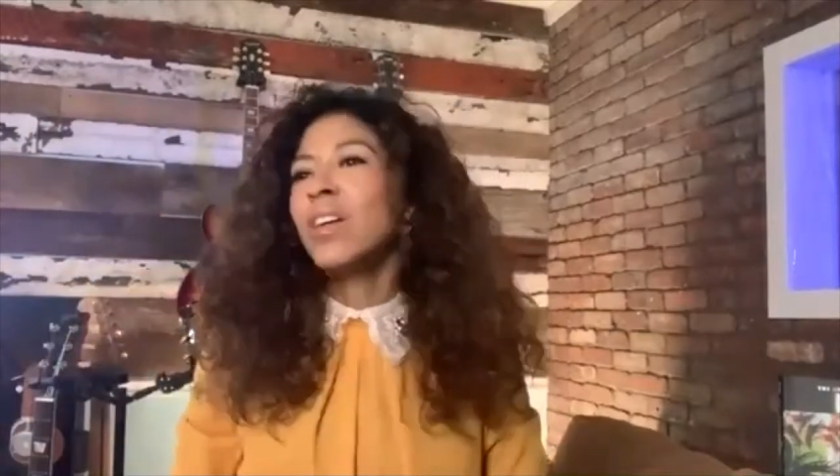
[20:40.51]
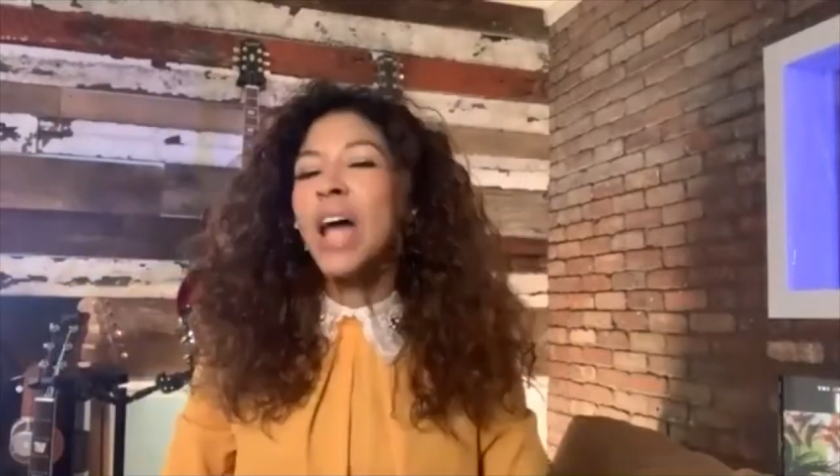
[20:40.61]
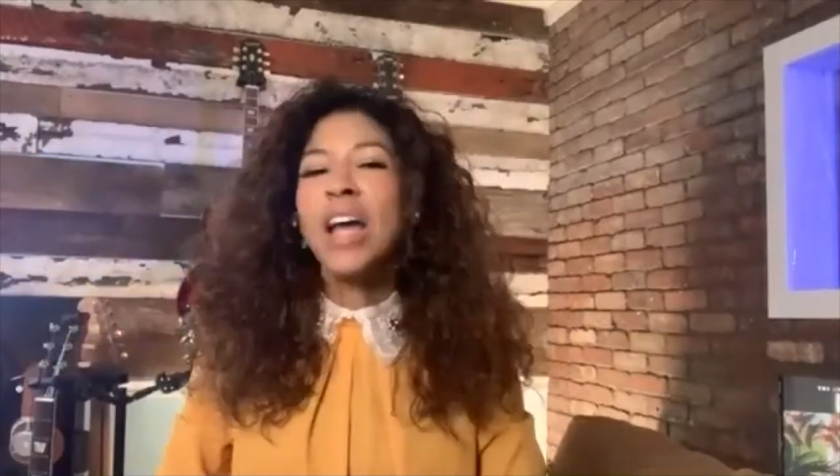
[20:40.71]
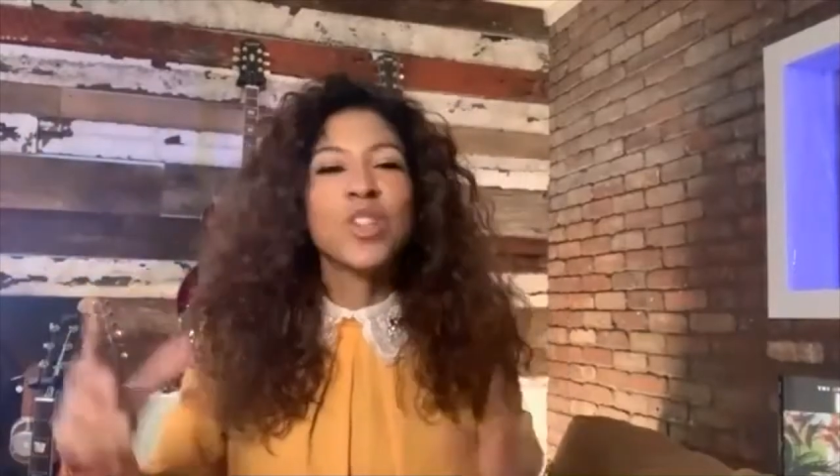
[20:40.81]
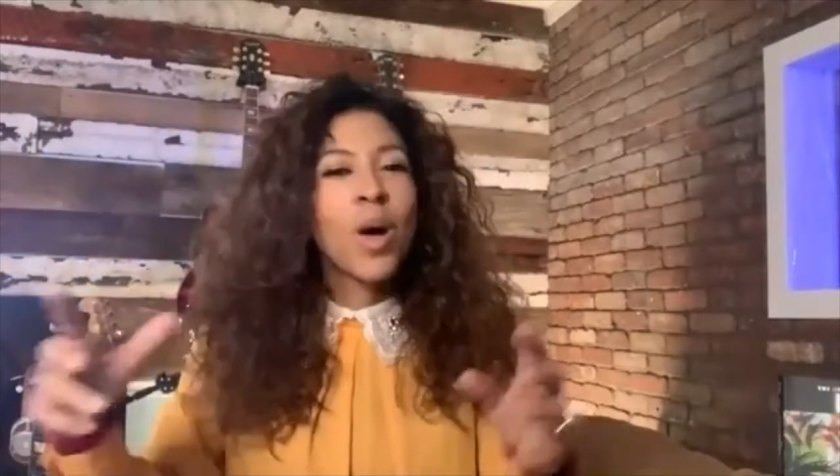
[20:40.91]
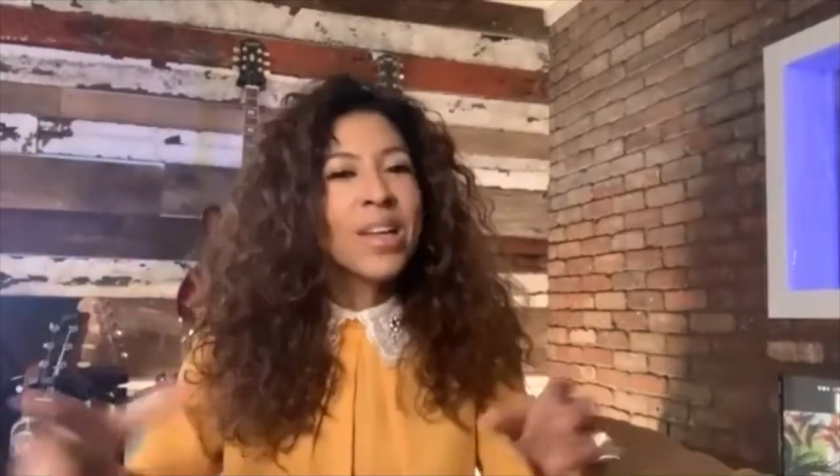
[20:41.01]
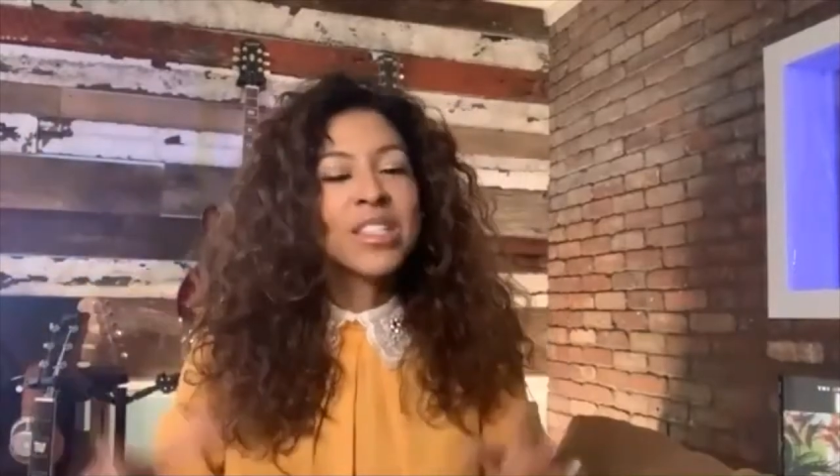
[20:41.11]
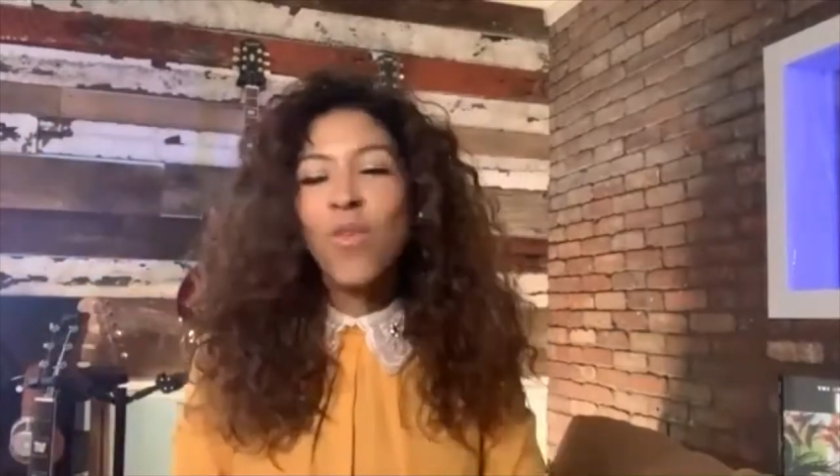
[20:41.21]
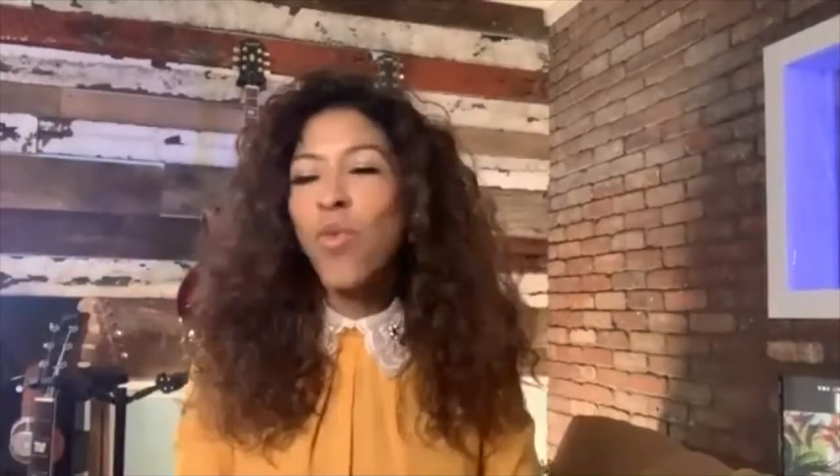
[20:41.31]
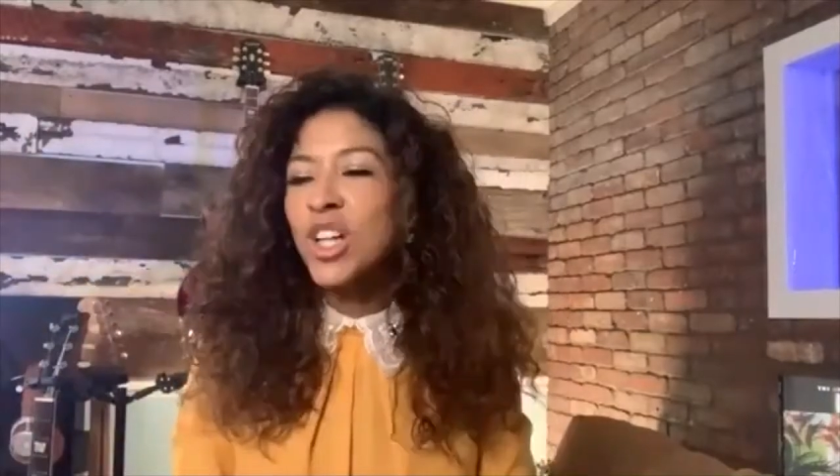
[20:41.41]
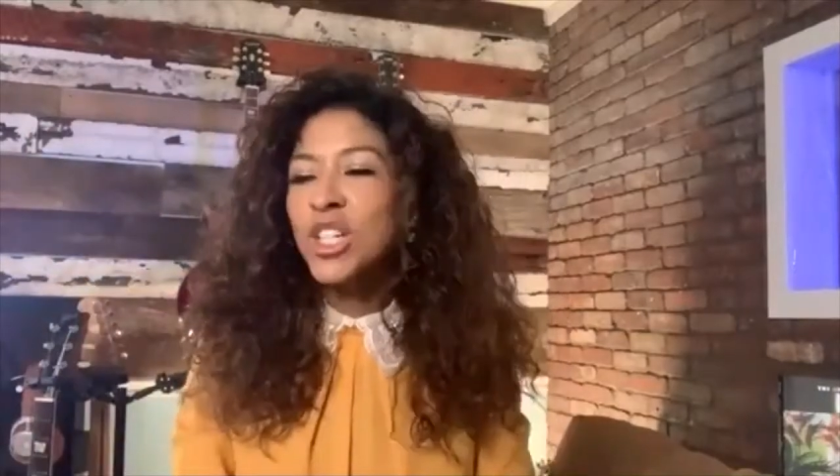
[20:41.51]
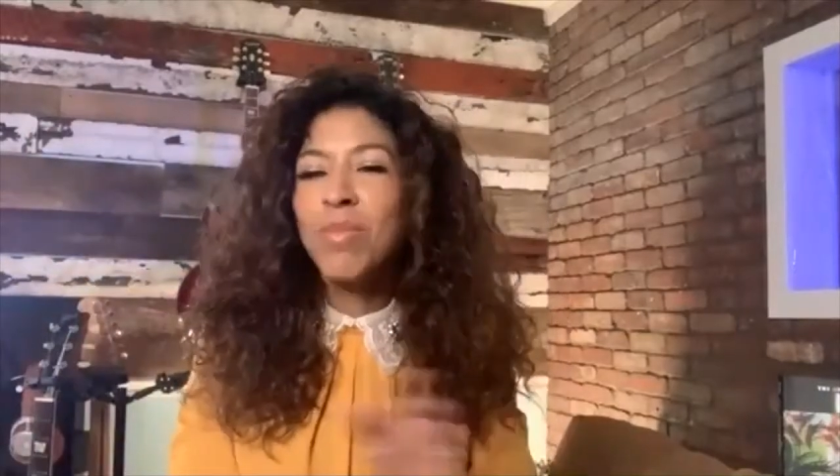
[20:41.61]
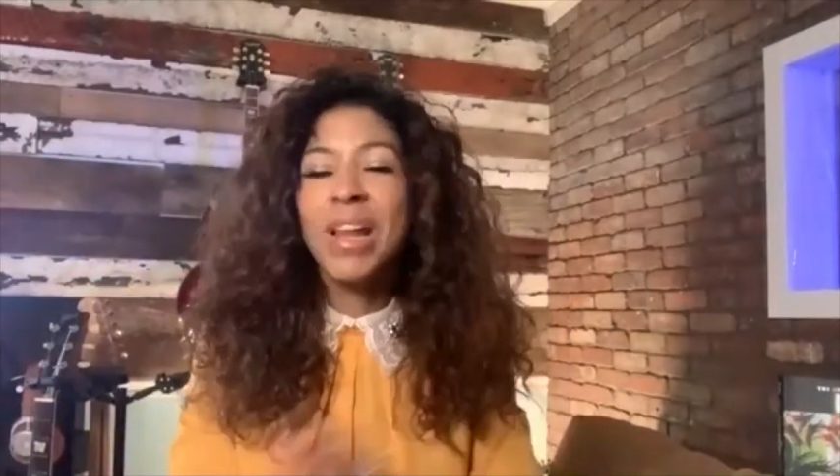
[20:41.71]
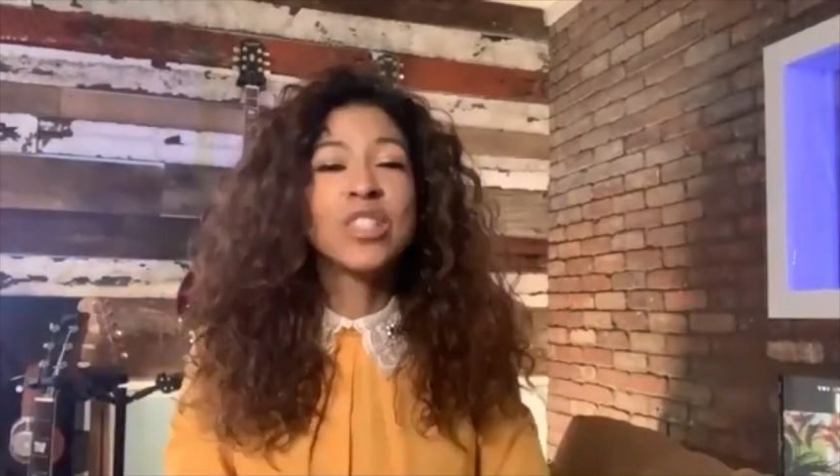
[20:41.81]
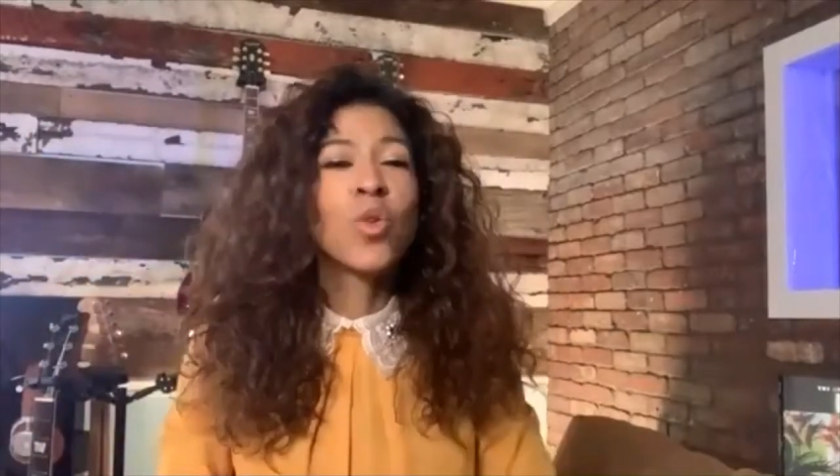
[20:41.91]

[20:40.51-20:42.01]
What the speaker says: I saw myself washing plates.